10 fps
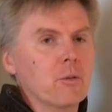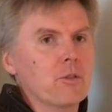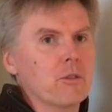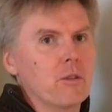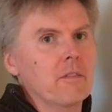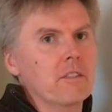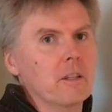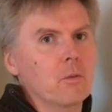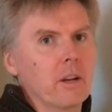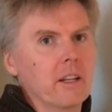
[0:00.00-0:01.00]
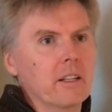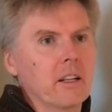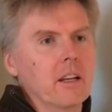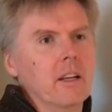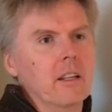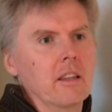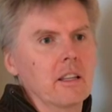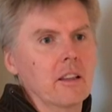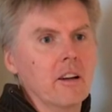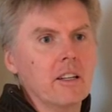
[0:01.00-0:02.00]
which was roughly when
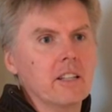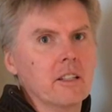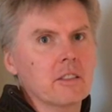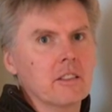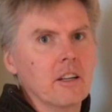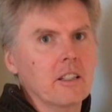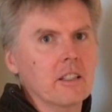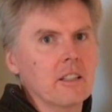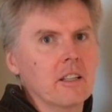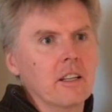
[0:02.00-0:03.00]
the lockdown started,